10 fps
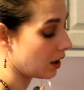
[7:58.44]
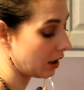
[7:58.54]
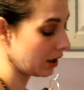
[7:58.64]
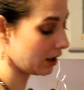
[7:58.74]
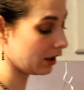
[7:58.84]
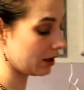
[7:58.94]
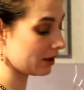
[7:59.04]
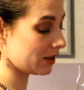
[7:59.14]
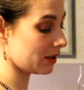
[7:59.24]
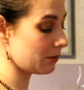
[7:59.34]

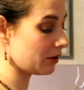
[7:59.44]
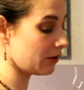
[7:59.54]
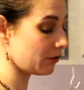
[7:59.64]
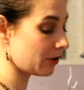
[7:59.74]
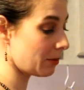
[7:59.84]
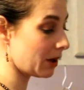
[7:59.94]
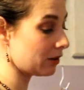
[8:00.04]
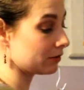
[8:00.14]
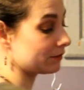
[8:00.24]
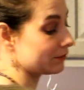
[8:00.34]
And simmer it for
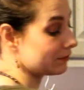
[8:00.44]
about